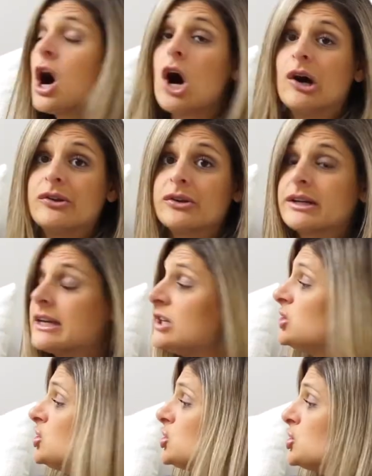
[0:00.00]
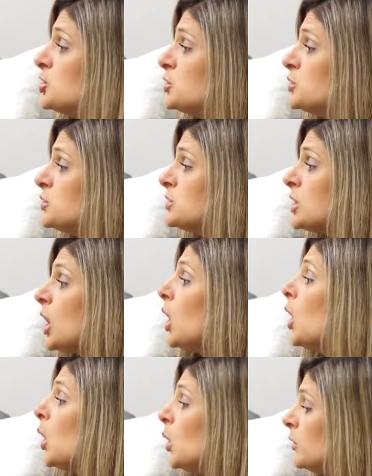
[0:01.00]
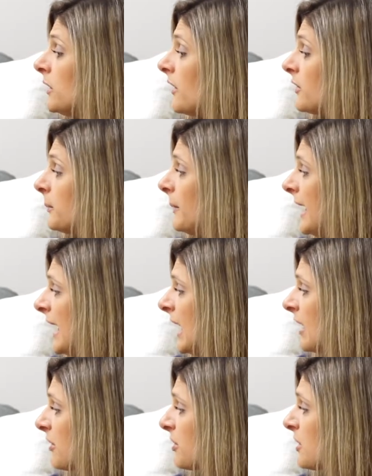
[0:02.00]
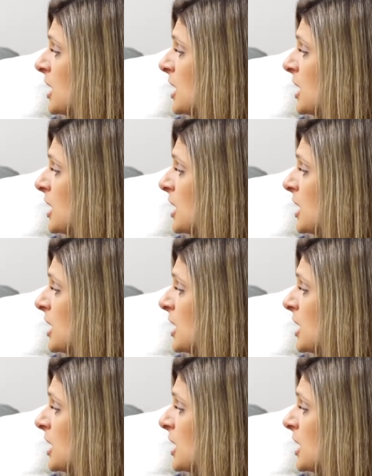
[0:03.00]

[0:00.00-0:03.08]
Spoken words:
Other kids choose a whole nother path.